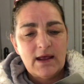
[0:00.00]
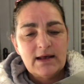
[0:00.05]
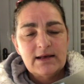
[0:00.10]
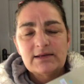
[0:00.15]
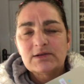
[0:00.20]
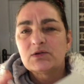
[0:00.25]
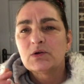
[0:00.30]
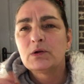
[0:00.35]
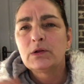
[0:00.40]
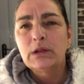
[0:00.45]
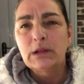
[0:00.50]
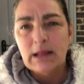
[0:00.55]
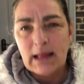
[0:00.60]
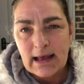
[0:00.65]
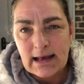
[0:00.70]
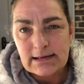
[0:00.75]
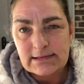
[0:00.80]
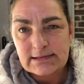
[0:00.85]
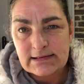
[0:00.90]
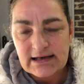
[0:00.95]
So
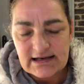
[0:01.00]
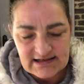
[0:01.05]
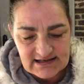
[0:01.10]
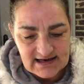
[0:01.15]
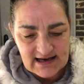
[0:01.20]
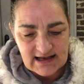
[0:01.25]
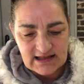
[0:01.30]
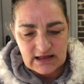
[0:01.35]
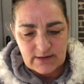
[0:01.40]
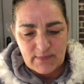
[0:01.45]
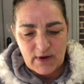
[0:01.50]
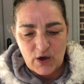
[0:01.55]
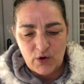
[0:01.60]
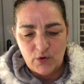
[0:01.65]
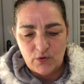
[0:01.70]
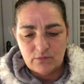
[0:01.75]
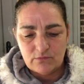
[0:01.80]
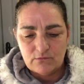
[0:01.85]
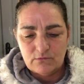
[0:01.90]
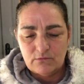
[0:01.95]
let's take them out
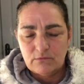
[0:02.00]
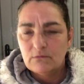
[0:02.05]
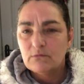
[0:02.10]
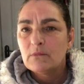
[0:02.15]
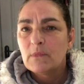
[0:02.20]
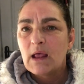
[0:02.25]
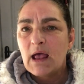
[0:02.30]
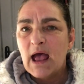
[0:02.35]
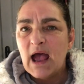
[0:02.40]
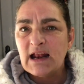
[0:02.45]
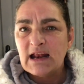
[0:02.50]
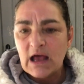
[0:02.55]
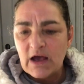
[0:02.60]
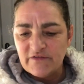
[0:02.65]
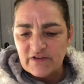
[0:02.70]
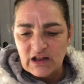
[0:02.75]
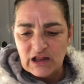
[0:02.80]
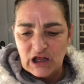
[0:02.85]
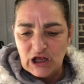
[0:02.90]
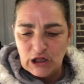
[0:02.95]
and have
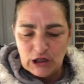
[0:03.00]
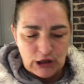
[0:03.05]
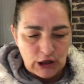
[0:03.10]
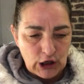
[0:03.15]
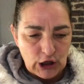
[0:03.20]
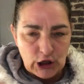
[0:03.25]
a little